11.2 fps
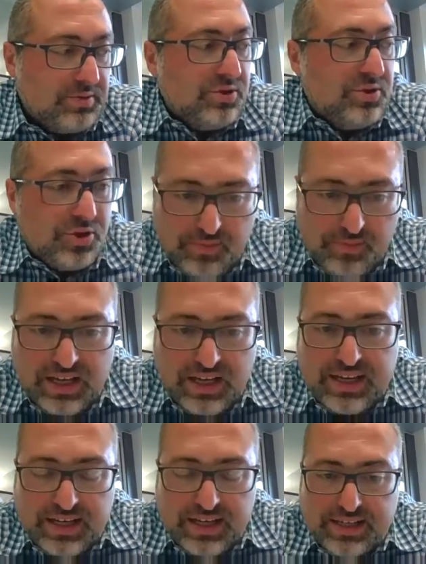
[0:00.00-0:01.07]
So
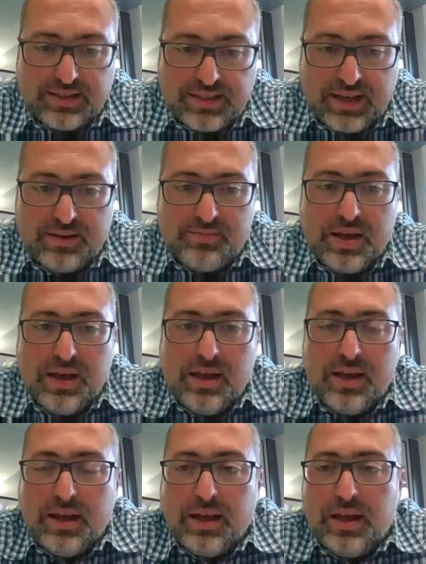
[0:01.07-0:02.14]
Germany is
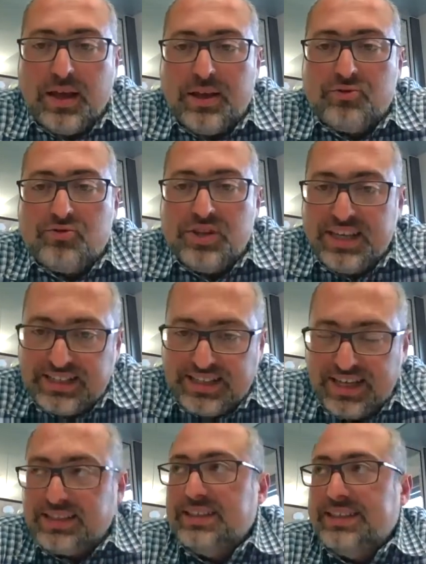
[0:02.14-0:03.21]

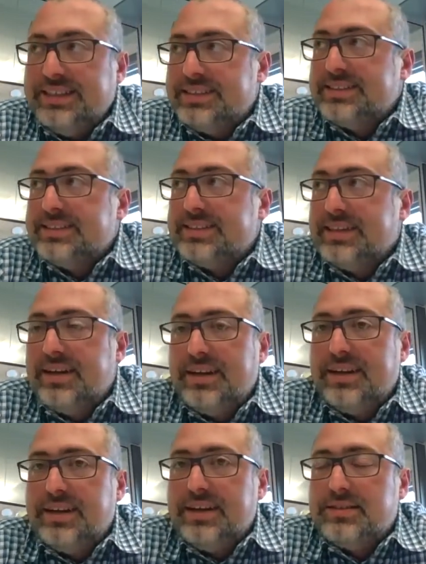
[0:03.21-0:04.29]
reassessing
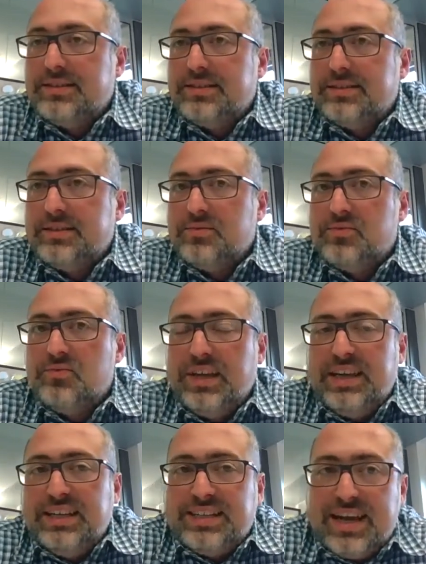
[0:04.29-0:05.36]
its
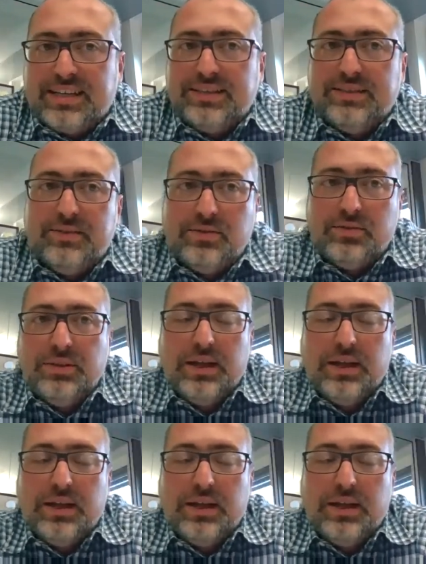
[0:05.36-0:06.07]
very tactical